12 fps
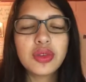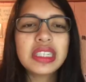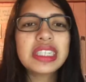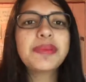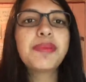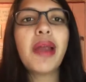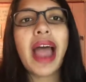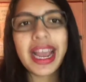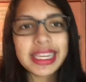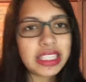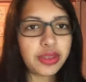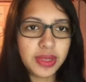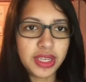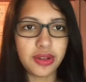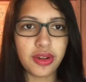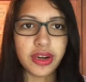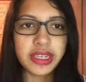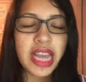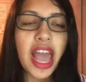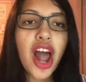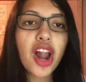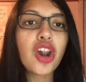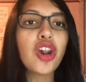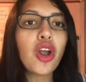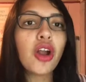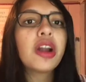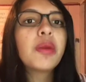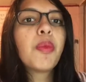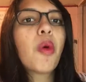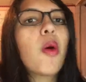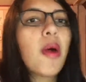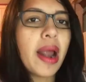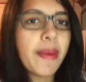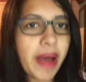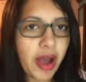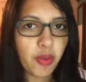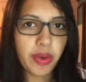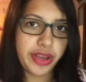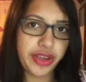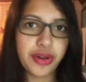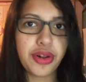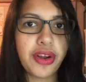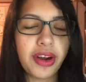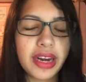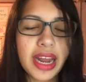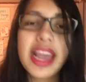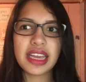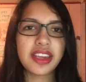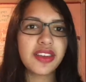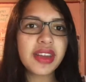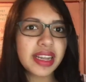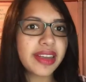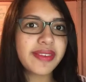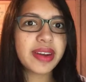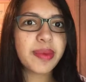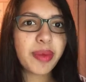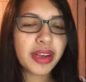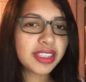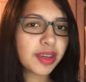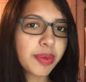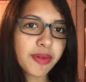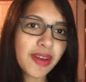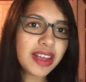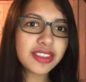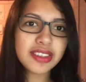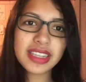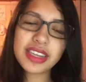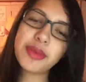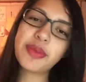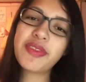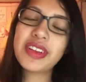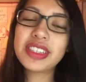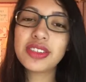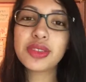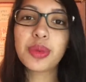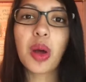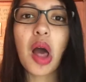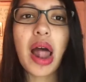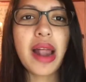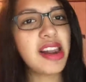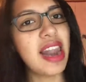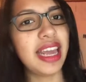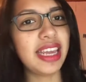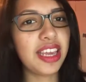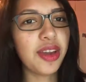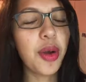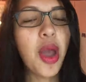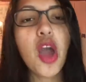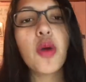Don't just practice what you learned, learn more about what you learned. You can even impress your professors and your professors will like you.